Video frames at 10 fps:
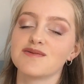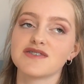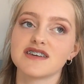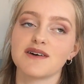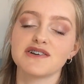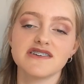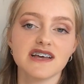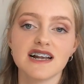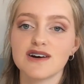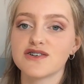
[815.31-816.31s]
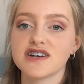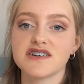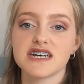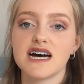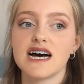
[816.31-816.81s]
So yeah, we just had a little
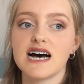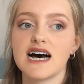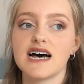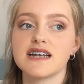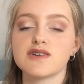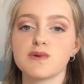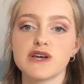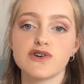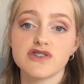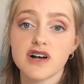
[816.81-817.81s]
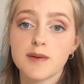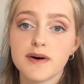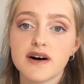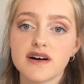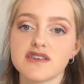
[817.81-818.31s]
chit chat and we got
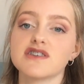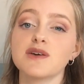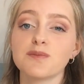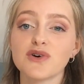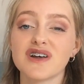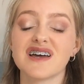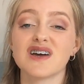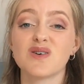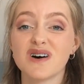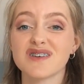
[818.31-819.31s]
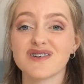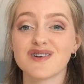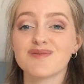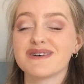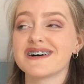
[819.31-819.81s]
Starbucks. I did want a
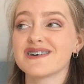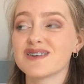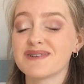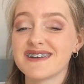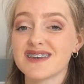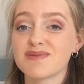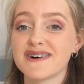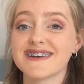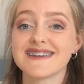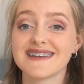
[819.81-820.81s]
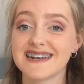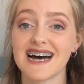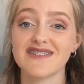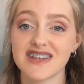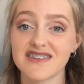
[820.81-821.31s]
croissant, but I was a bit disappointed they didn't
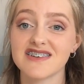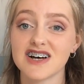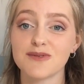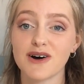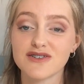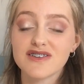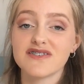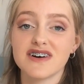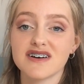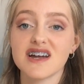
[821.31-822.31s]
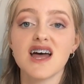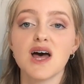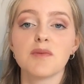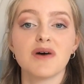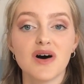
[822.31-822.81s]
have any in the Starbucks on the ferry,
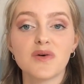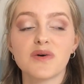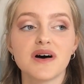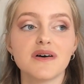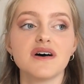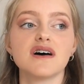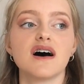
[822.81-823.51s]
but oh well.